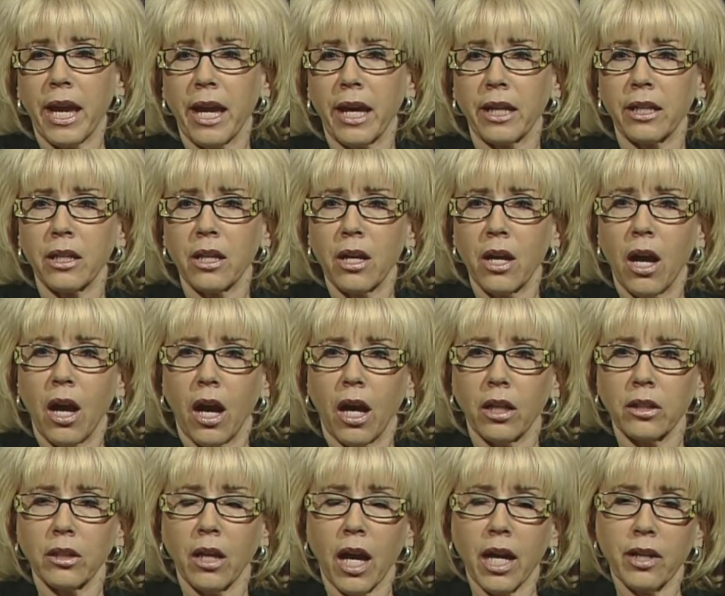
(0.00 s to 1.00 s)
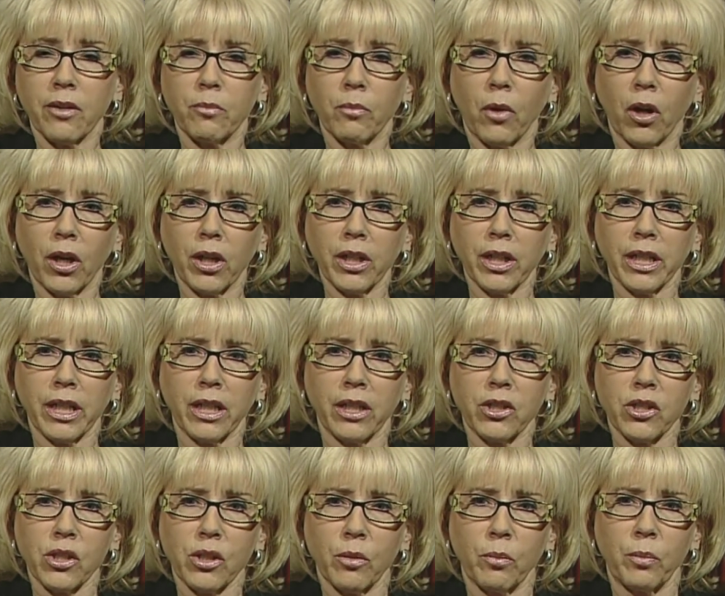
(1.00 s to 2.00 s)
And a lot of
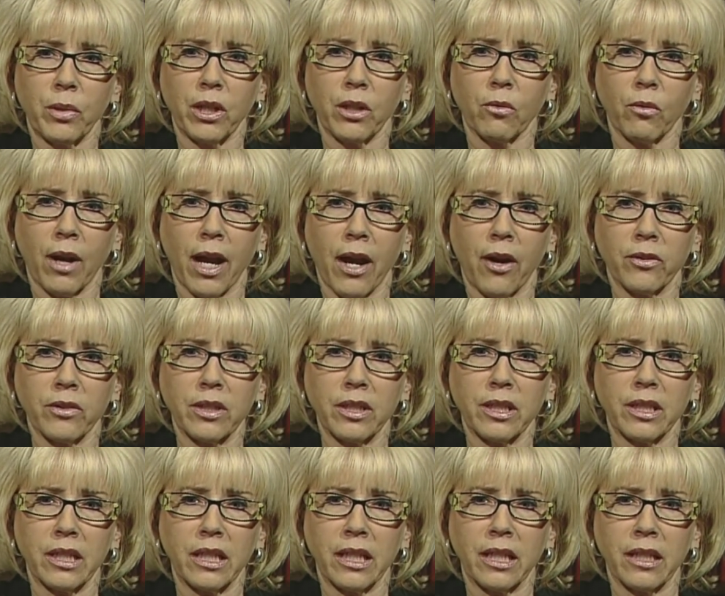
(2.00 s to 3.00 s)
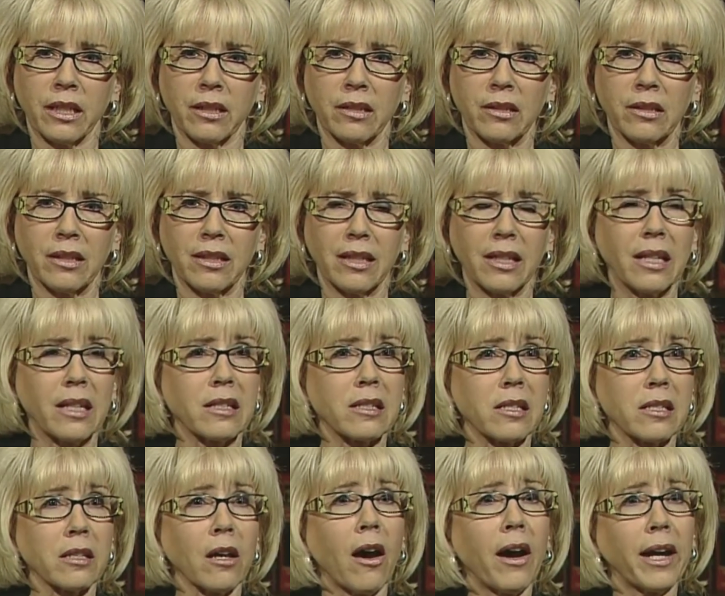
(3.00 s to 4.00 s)
marketing should be grounded in
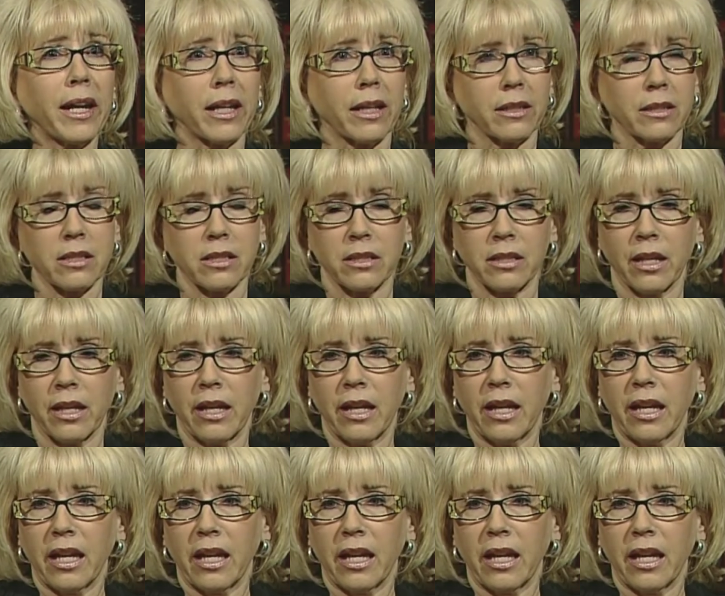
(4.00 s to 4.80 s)
in science.